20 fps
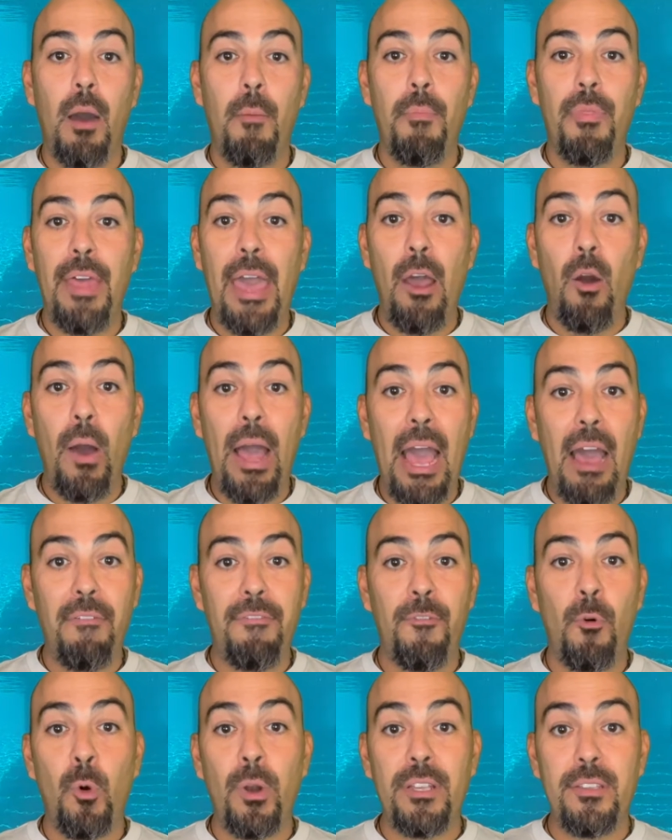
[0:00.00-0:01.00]
They'll
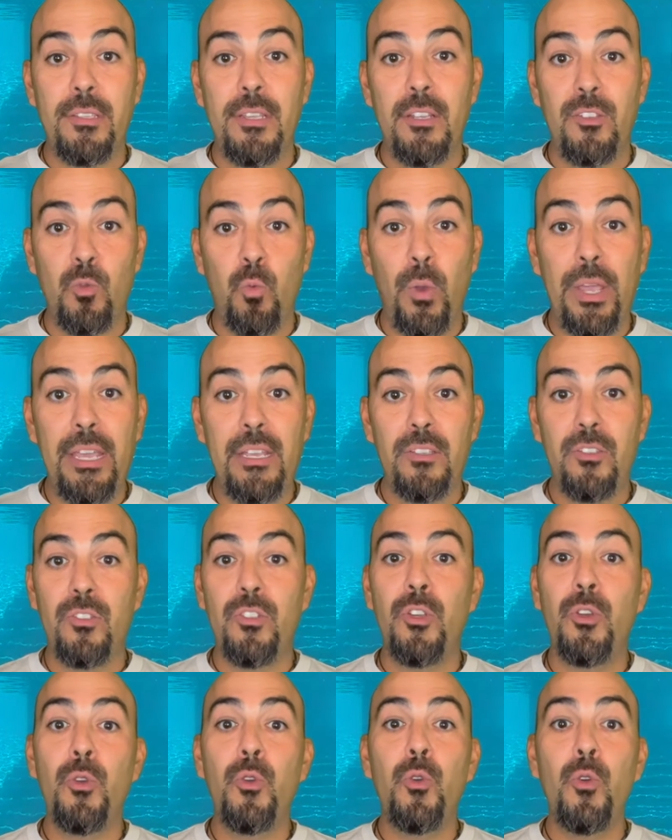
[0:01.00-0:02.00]
have 4 to 6 weeks
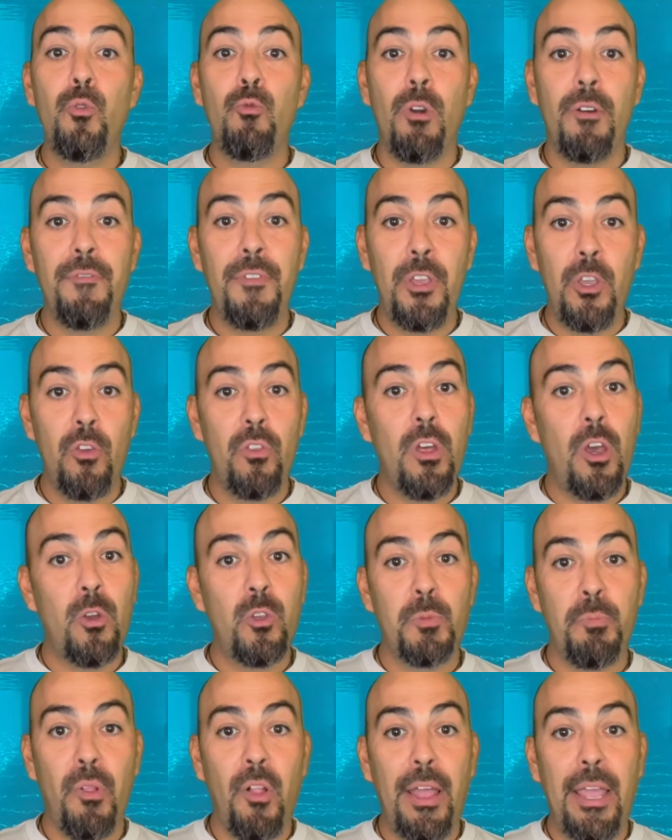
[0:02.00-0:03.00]
to review
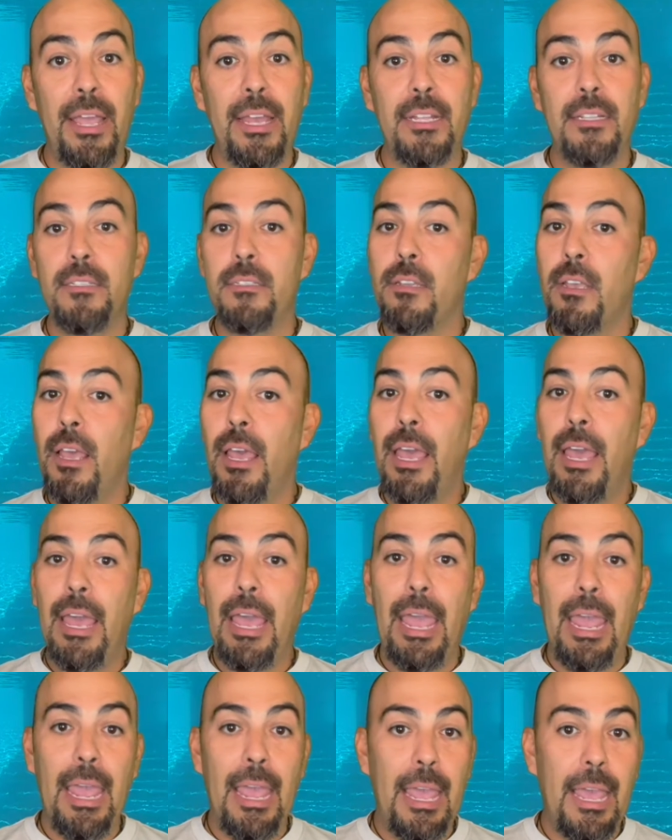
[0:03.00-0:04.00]
those plans
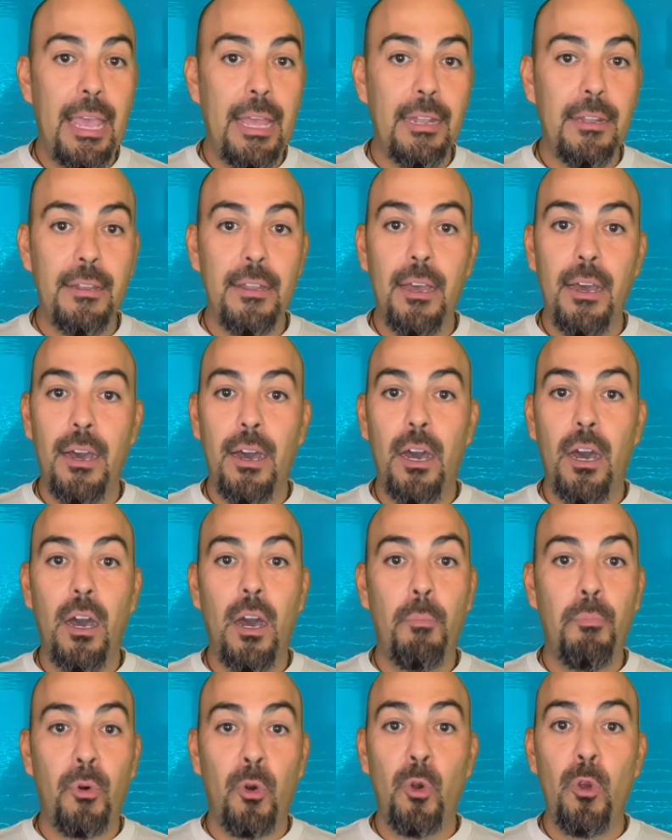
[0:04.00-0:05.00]
and
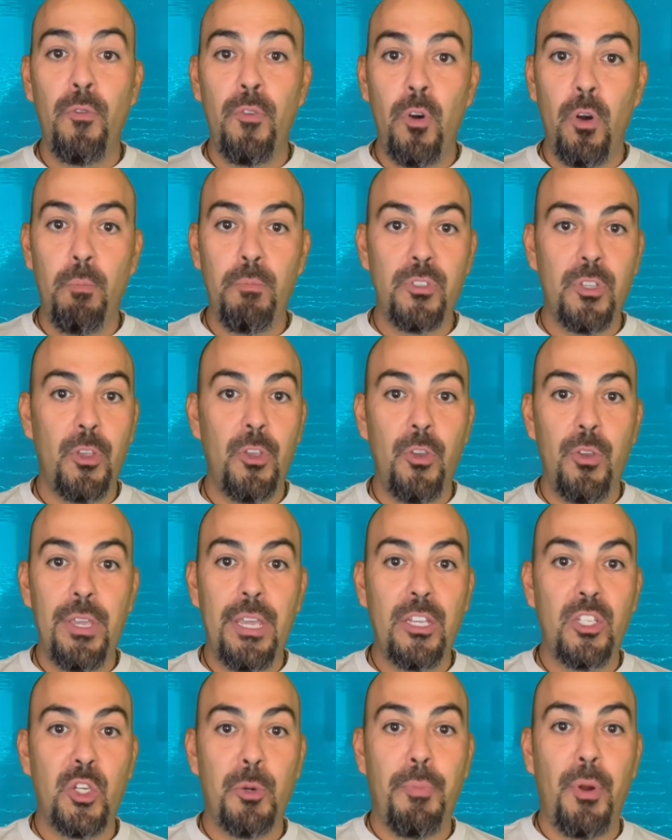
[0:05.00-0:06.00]
approve them so you can
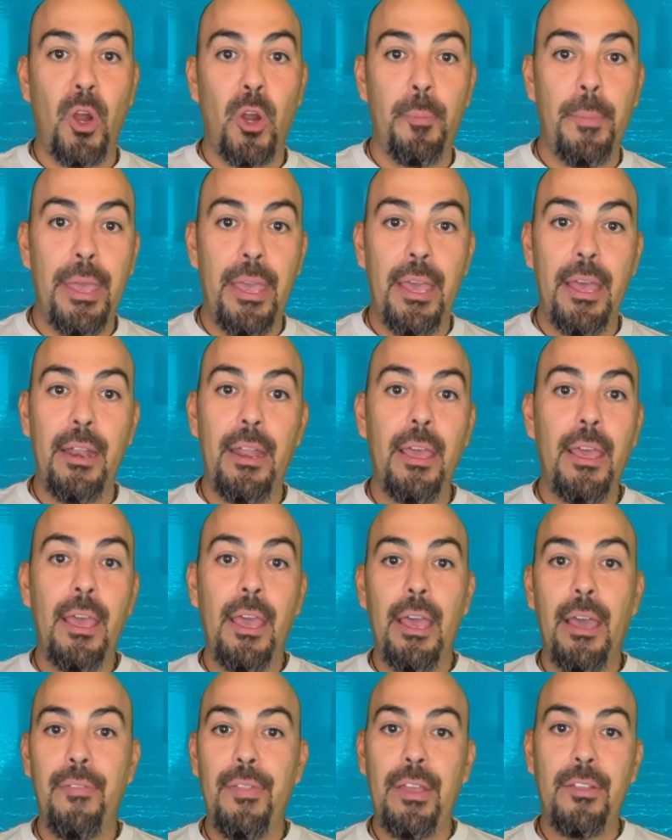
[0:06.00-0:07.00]
get your permit,
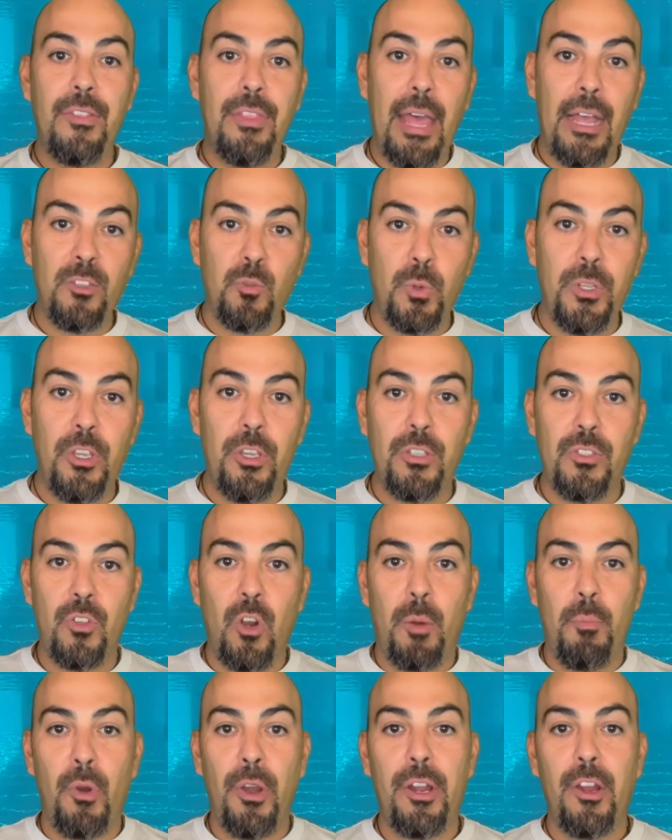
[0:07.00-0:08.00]
and then that's when you can
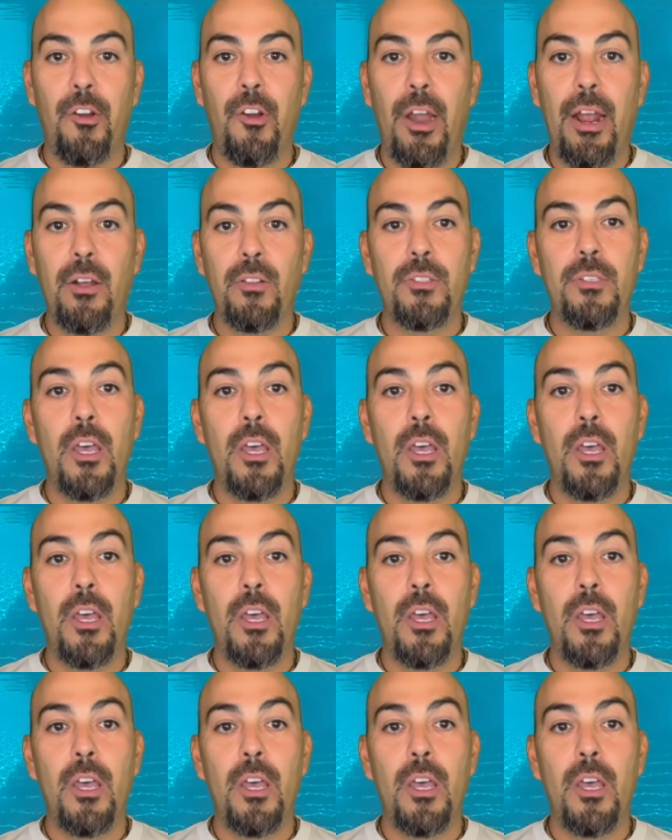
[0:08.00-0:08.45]
start breaking ground.